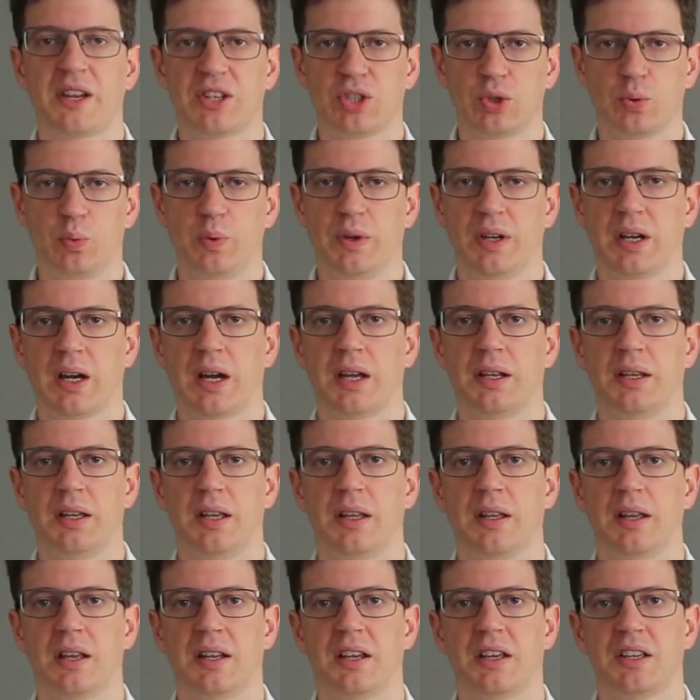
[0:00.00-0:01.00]
past week
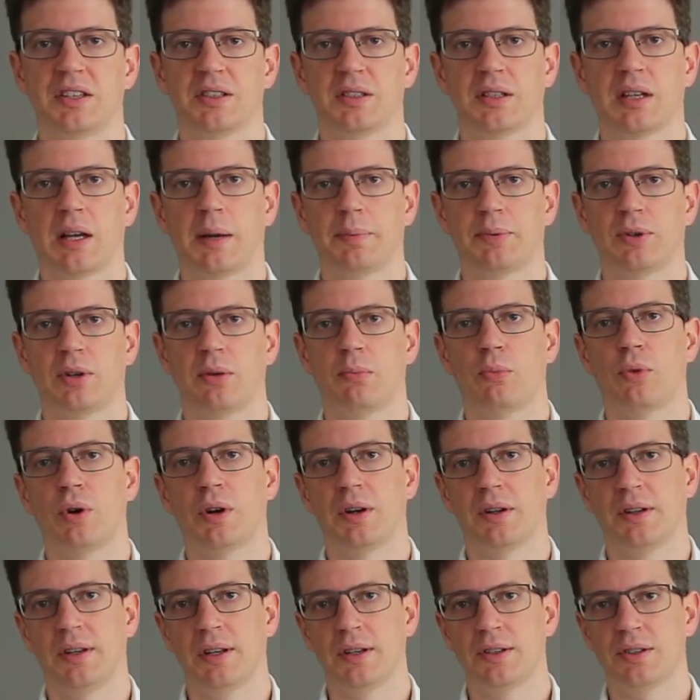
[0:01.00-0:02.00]
idea that has captured more
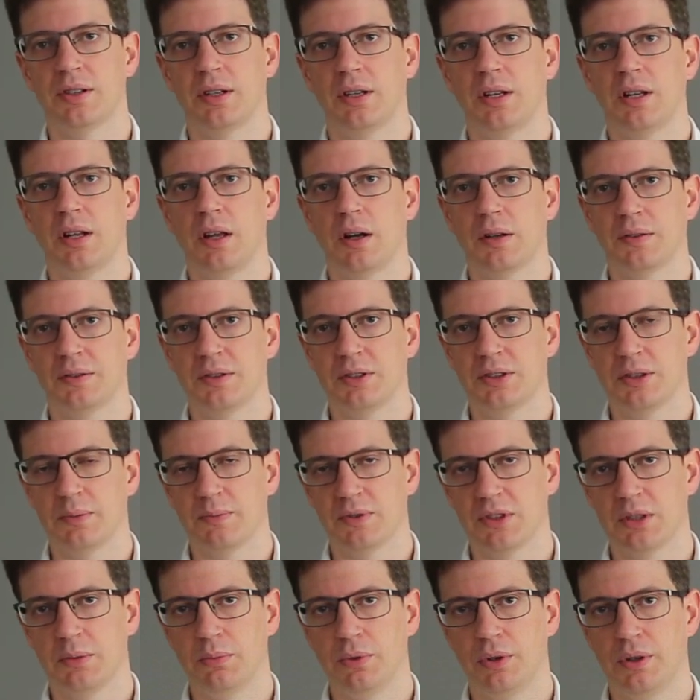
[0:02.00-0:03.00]
attention in the
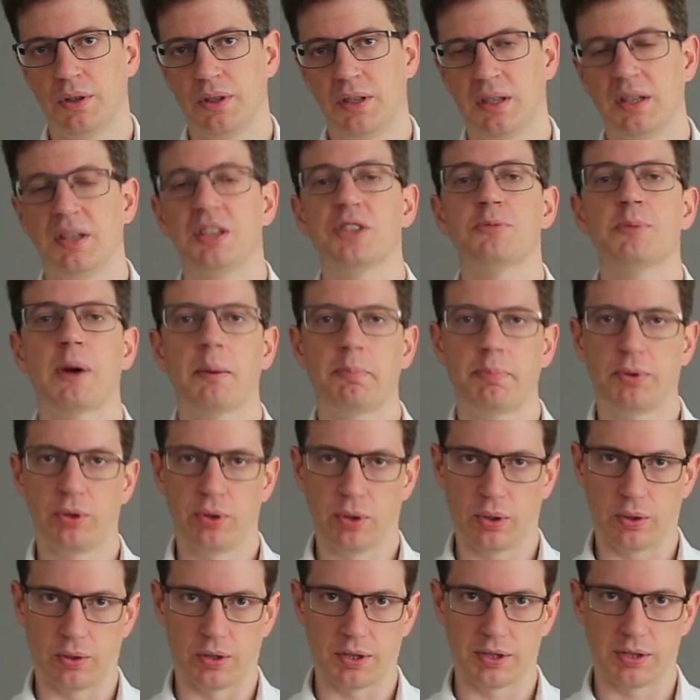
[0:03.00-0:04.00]
Systems community is by
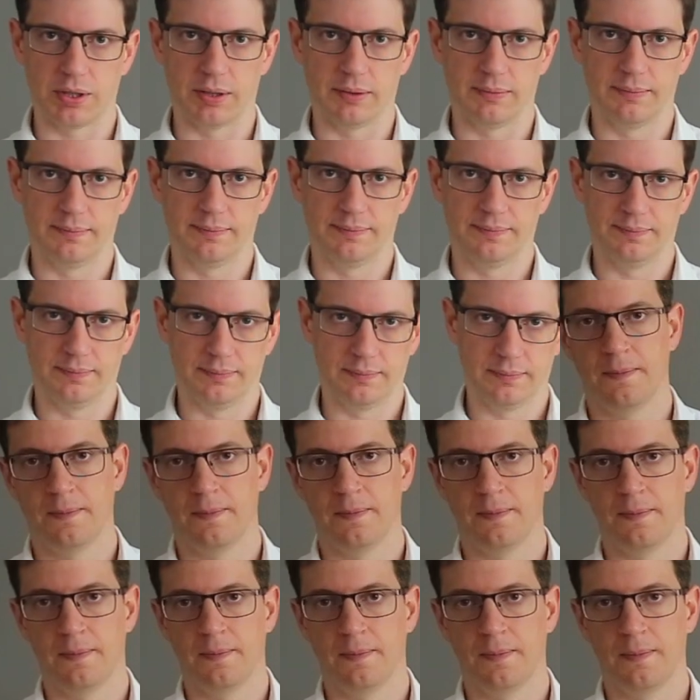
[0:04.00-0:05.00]
Pedro Costa.
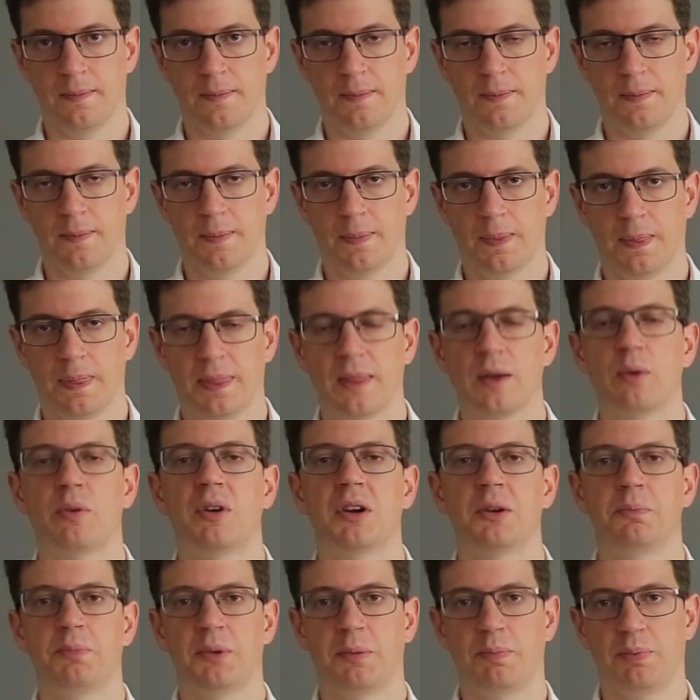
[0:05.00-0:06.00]

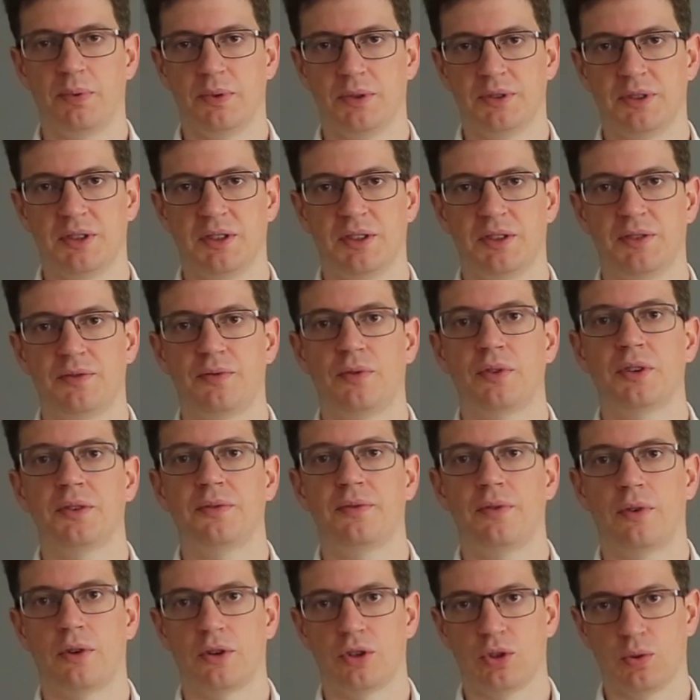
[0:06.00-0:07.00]
What it proposes is for the
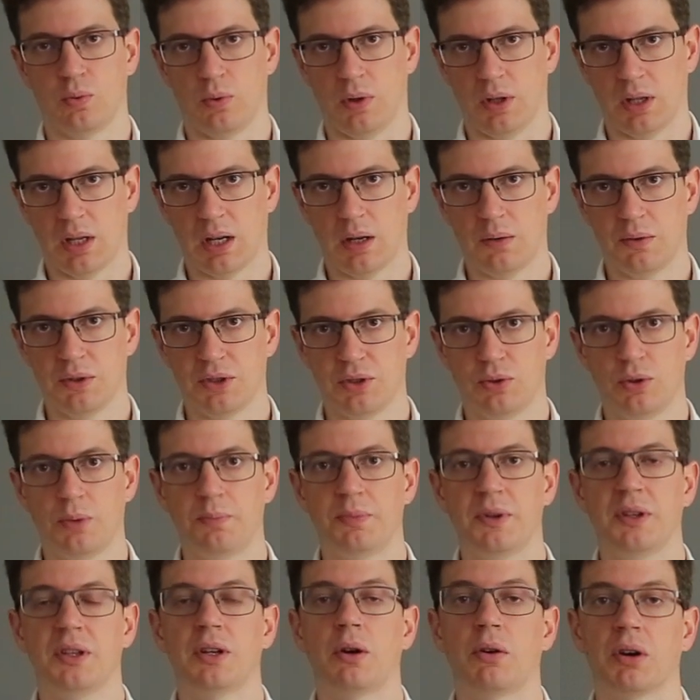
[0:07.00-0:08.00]
Forge to allow us to
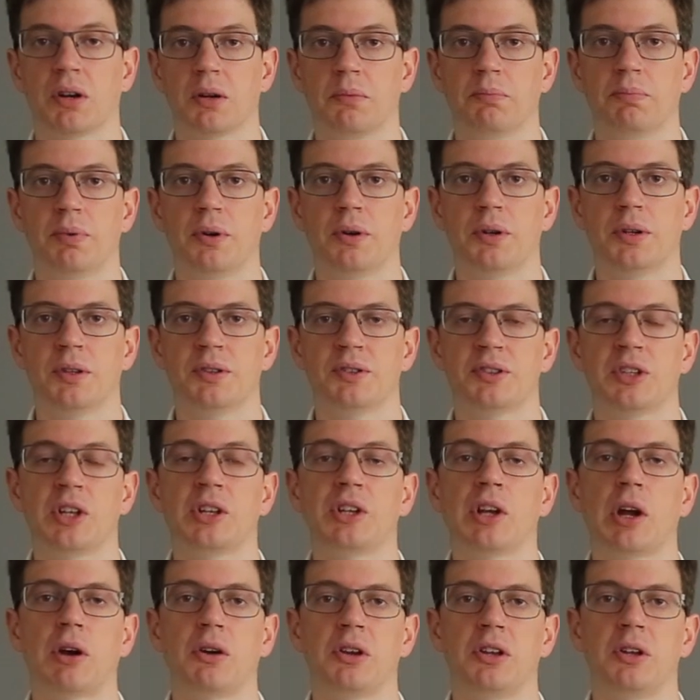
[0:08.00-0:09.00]
update our components
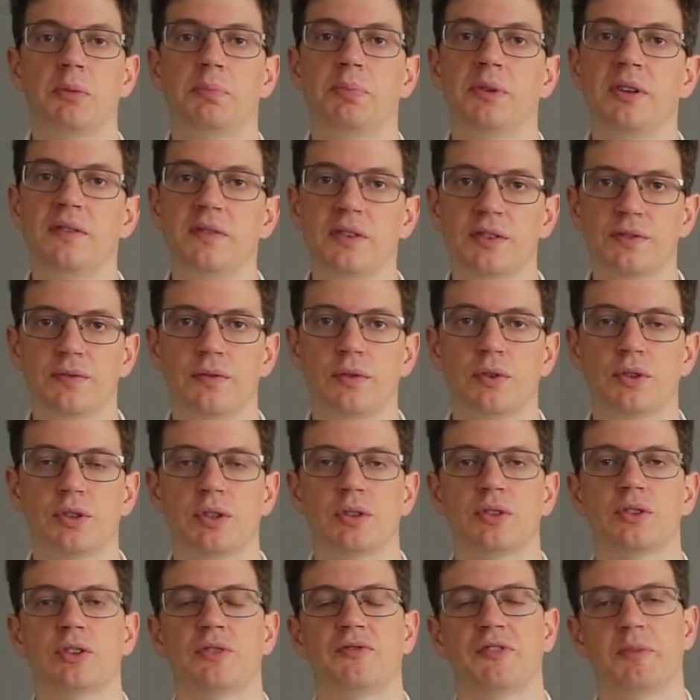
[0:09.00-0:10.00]
that are in the previous
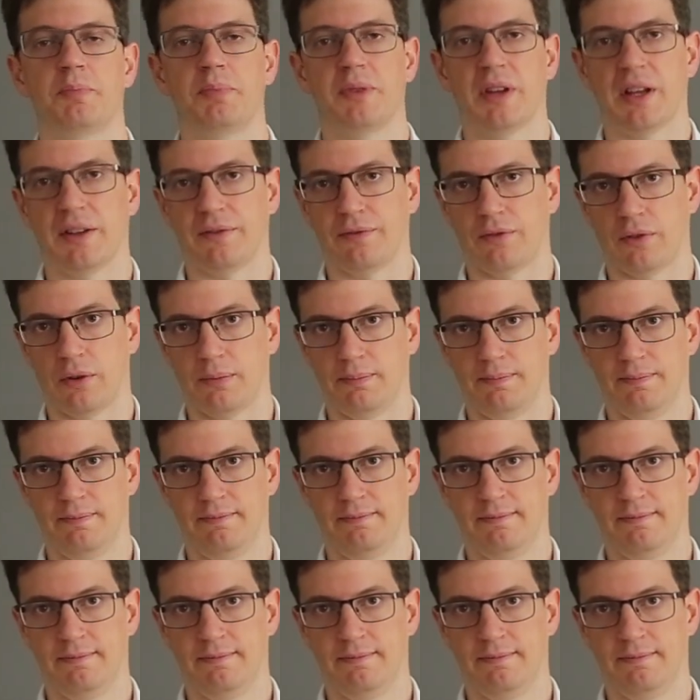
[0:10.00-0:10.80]
versions of the platform.